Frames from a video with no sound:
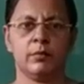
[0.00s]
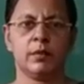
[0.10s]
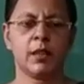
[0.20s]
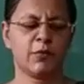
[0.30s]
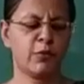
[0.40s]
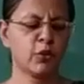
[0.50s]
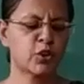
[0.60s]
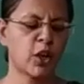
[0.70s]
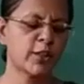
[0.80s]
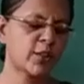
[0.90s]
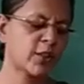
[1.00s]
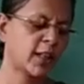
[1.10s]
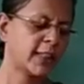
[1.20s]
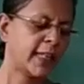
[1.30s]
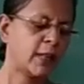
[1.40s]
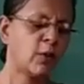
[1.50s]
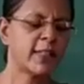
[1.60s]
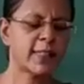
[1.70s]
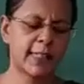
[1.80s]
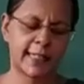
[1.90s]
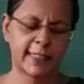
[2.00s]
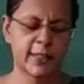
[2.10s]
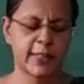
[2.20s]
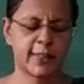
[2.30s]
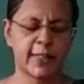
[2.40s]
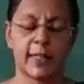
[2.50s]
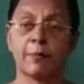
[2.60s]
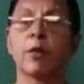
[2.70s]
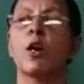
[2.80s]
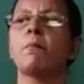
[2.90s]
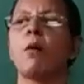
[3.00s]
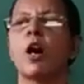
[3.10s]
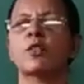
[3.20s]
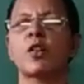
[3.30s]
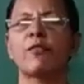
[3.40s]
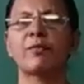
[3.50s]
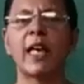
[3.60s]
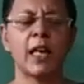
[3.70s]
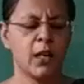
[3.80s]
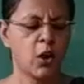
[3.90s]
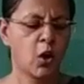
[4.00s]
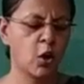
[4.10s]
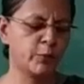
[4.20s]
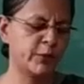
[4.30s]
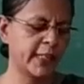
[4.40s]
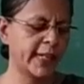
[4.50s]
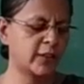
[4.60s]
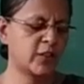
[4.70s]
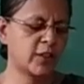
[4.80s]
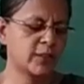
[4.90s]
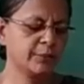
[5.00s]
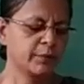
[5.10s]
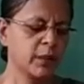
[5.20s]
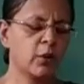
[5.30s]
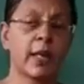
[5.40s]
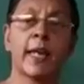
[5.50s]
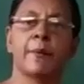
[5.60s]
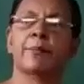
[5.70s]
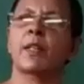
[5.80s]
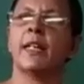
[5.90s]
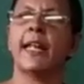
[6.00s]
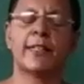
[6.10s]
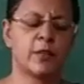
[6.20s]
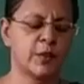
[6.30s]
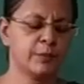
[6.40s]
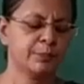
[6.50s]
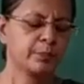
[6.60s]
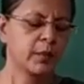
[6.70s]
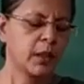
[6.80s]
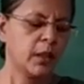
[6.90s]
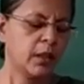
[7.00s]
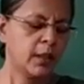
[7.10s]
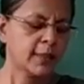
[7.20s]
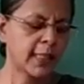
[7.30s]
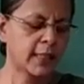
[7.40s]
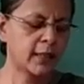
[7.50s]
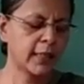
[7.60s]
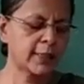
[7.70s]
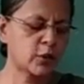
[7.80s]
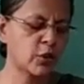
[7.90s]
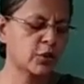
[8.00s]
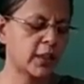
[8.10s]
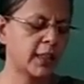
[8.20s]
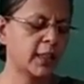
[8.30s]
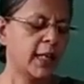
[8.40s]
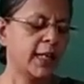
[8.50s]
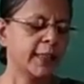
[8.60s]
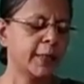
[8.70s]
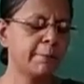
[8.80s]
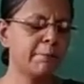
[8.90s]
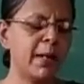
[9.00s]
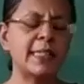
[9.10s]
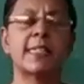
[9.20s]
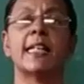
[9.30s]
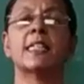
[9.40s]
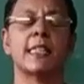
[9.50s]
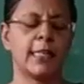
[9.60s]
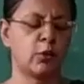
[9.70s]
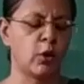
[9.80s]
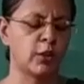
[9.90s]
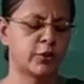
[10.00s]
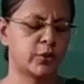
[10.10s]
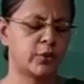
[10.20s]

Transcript: The 4 choices are there. What is the correct answer? Mass of the object. Okay. Next question. Impulse is equals